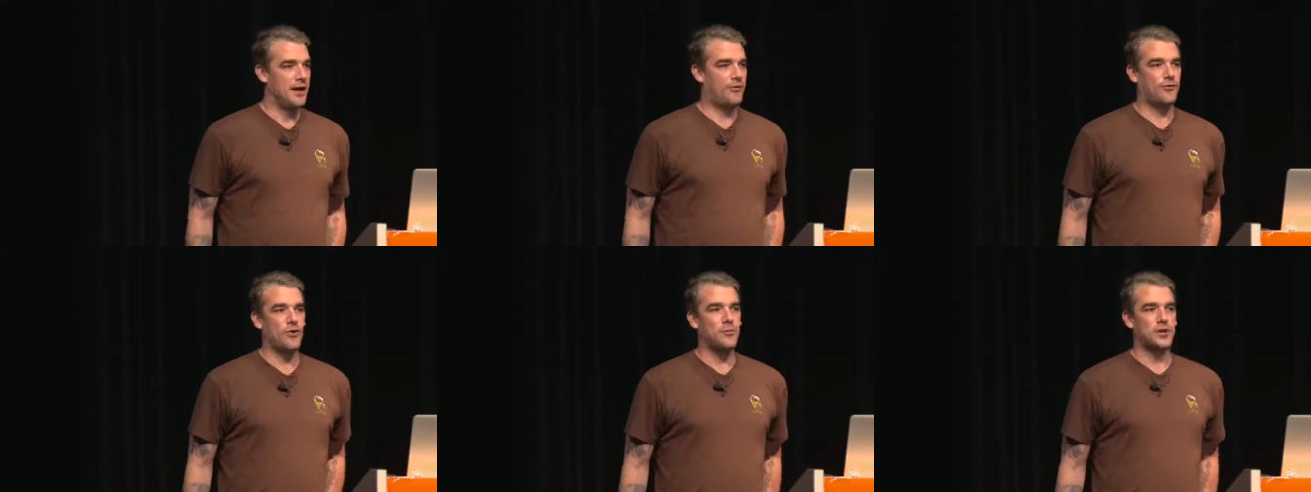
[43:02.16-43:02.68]

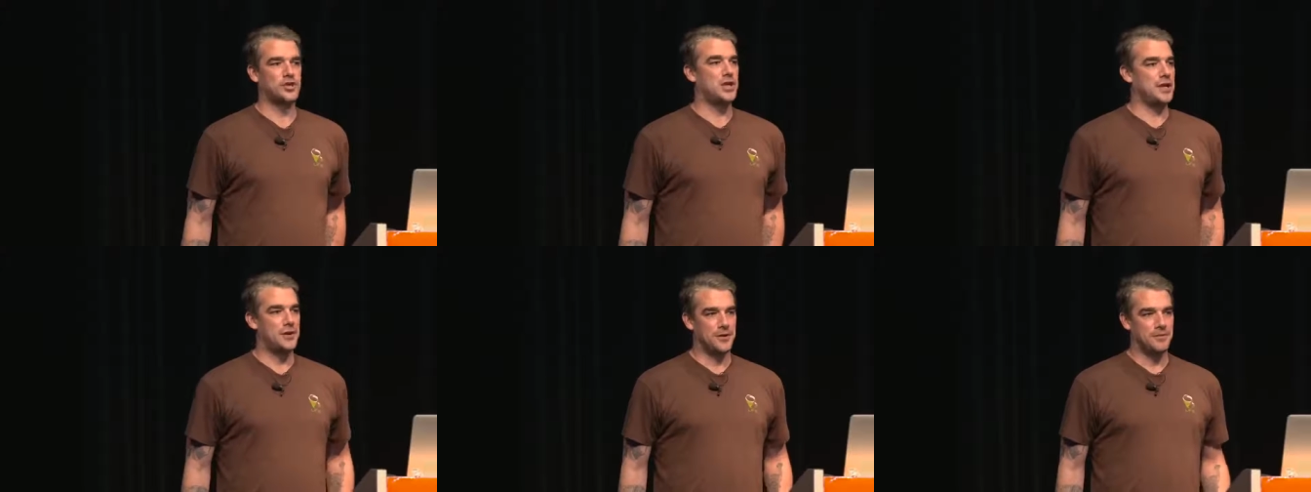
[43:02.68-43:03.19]
It's so much
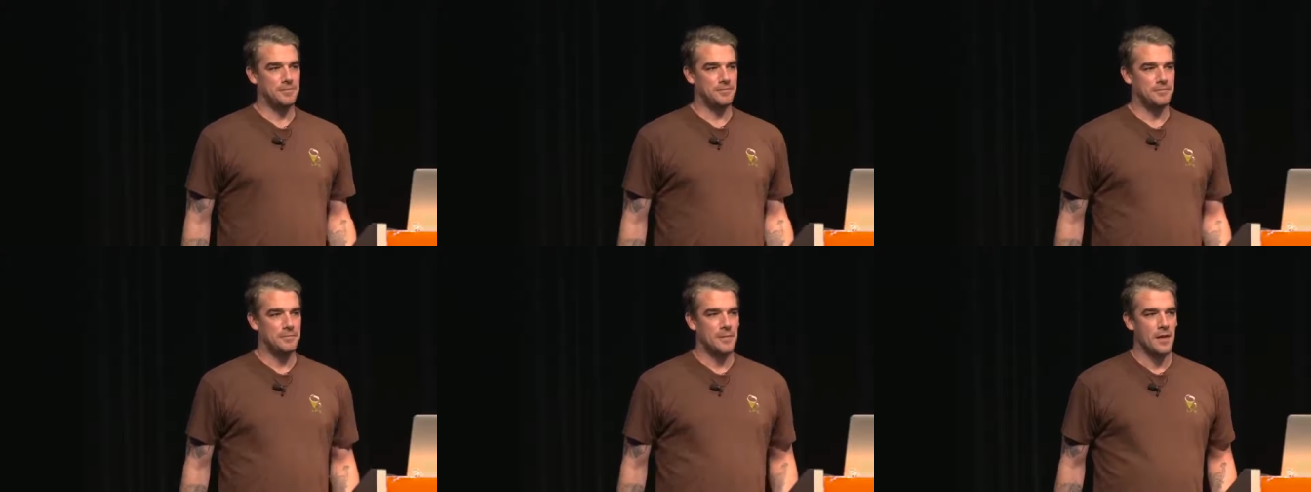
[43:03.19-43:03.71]
cleaner.
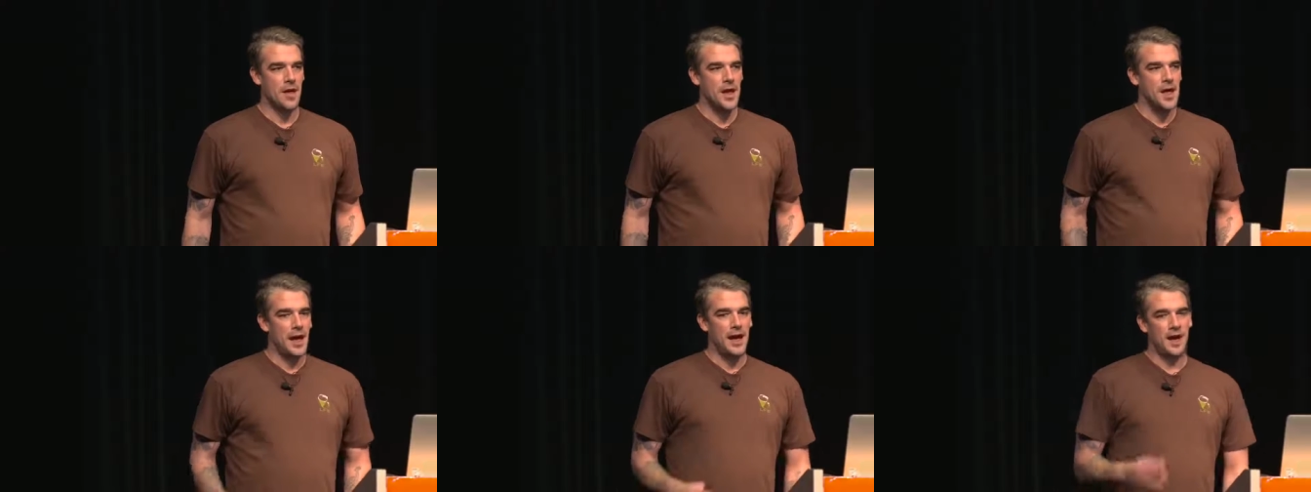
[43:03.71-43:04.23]

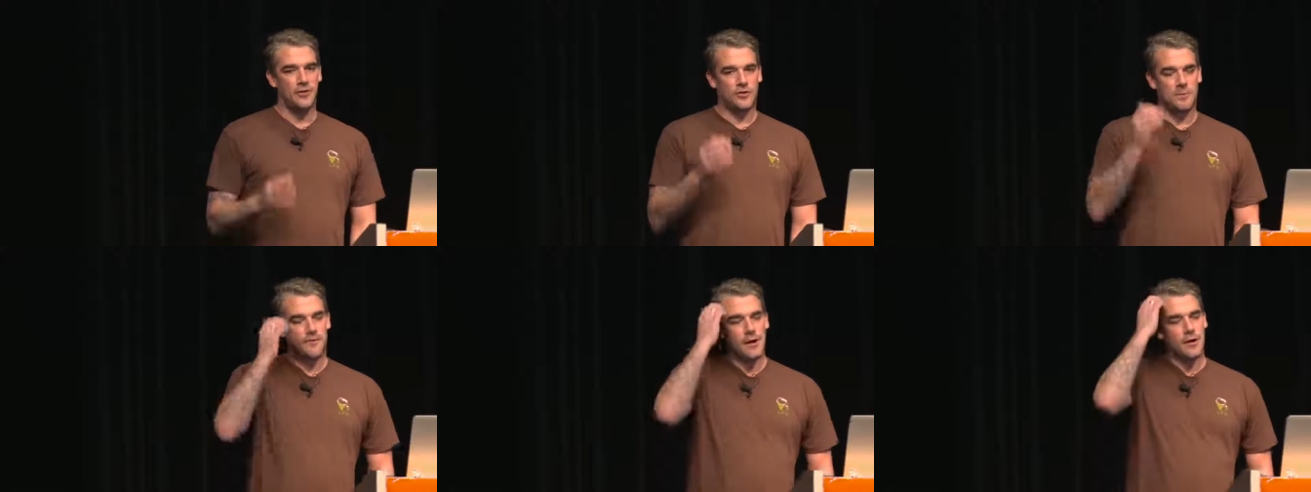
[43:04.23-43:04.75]
And
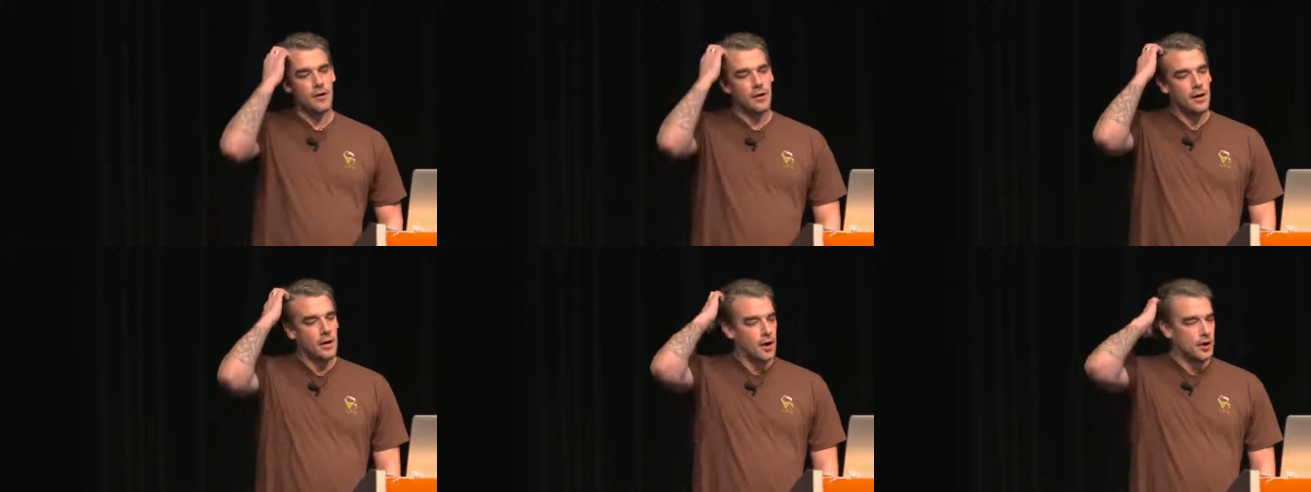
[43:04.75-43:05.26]
to be
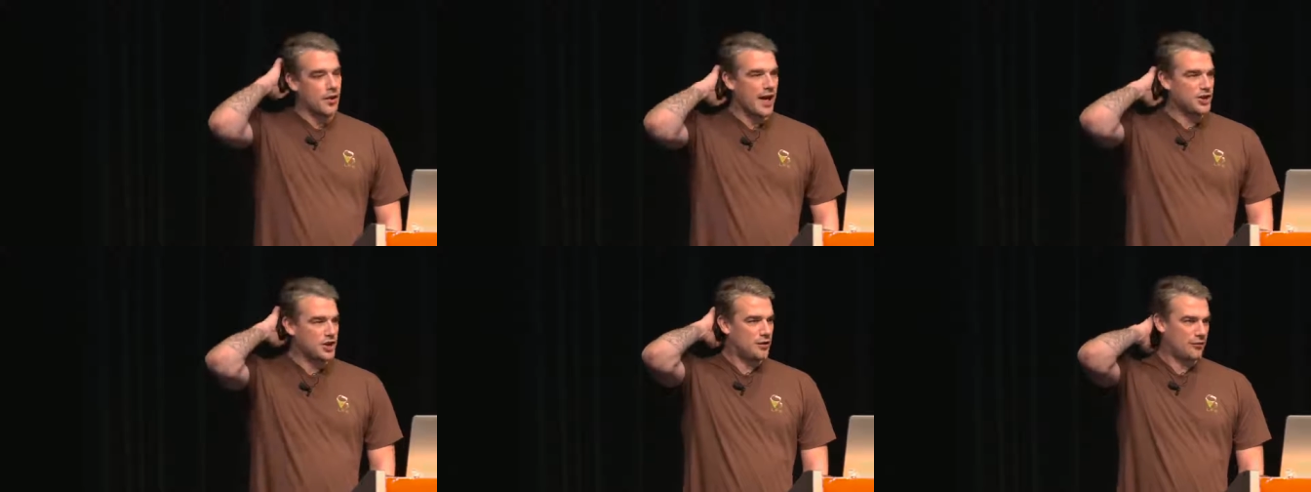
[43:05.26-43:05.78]
fair, you'll
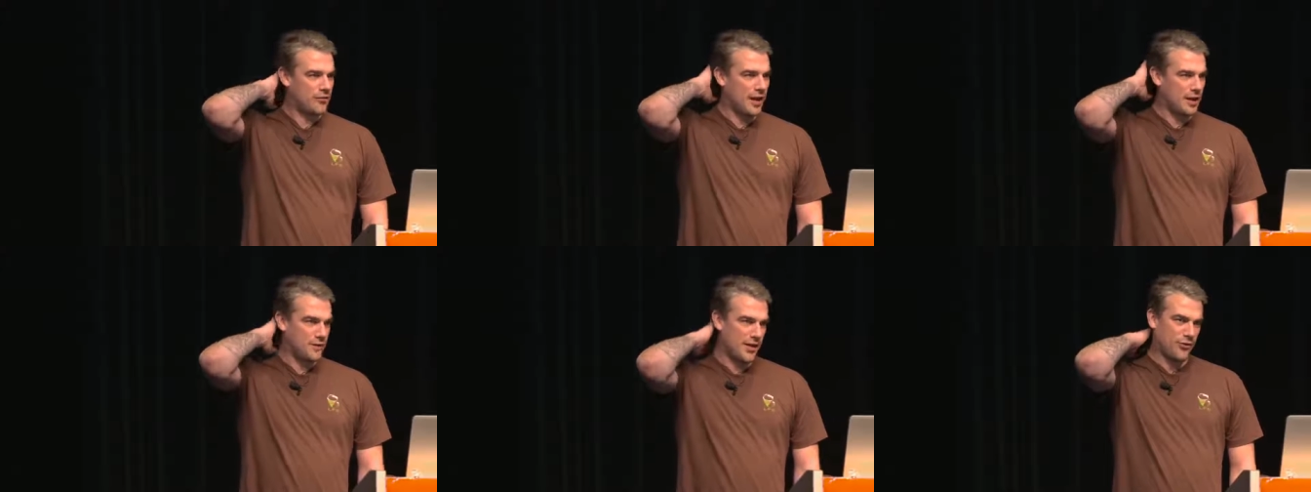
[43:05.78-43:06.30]
actually
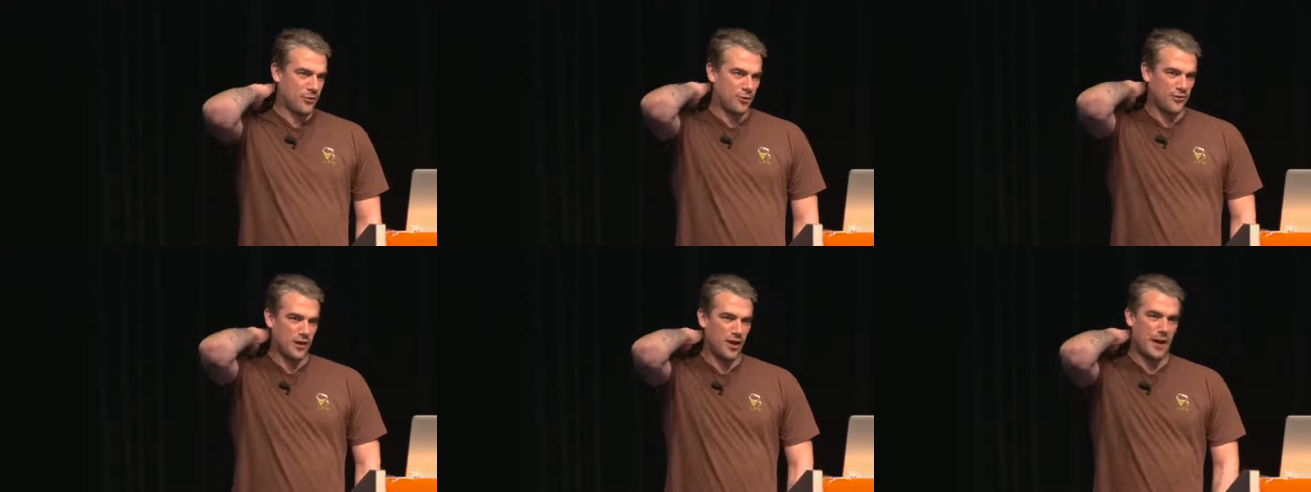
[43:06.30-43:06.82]
understand event
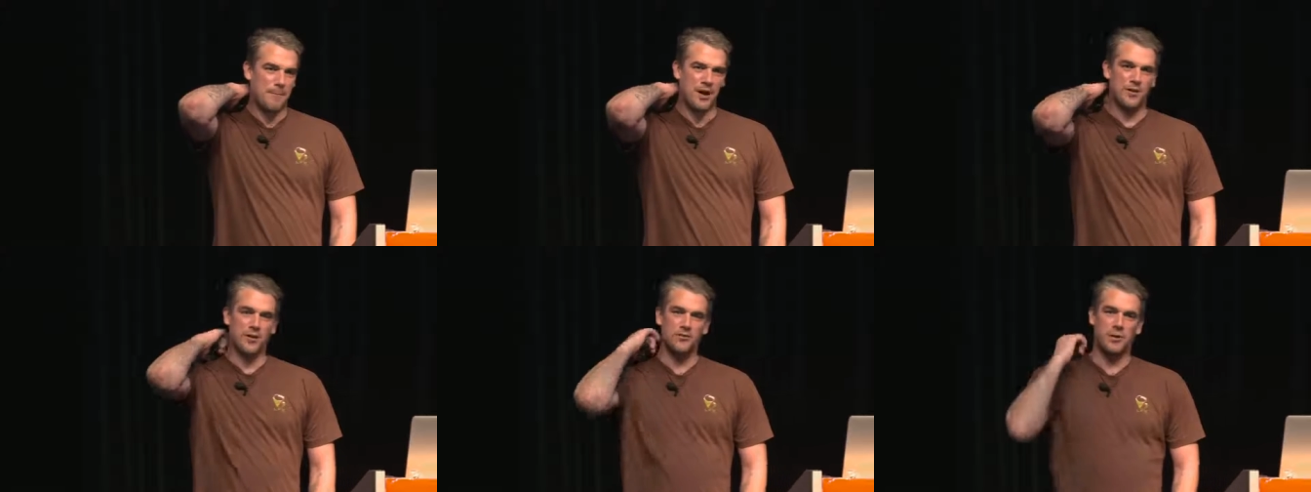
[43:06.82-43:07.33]
sourcing a lot
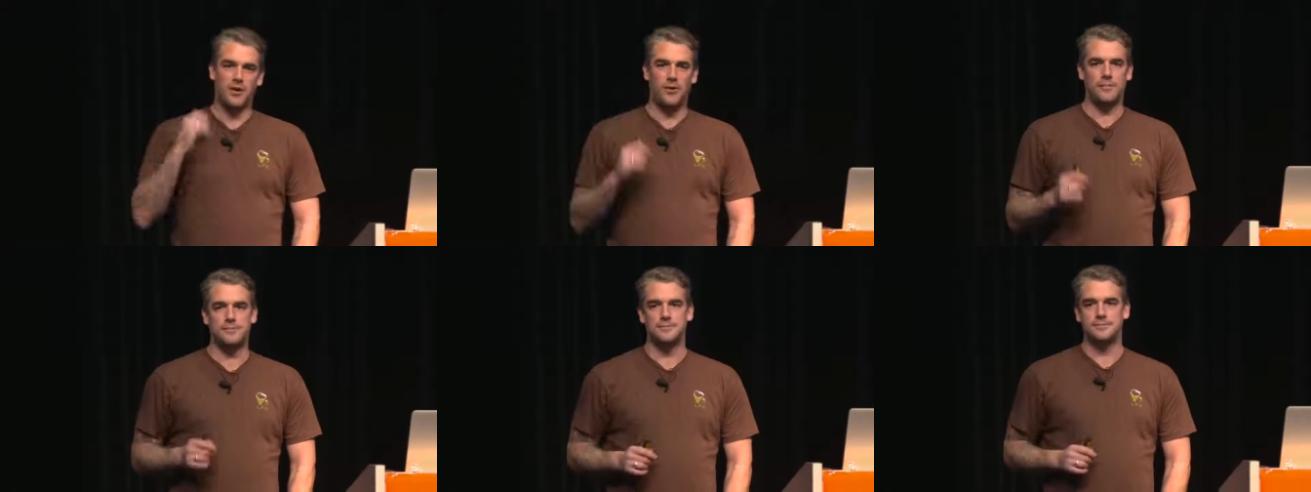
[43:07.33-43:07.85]
better as
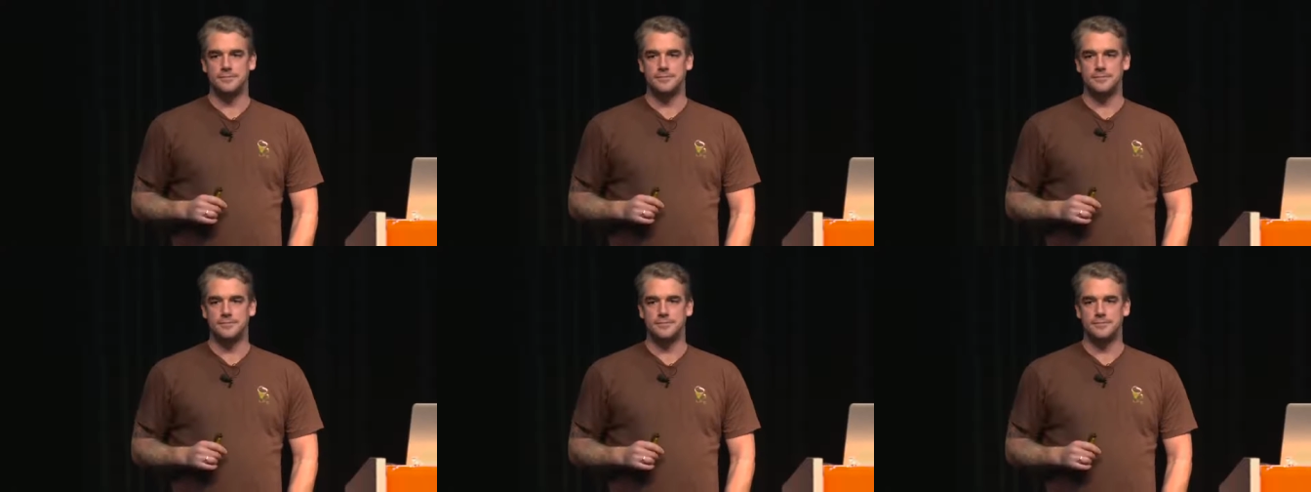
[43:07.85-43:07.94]
well.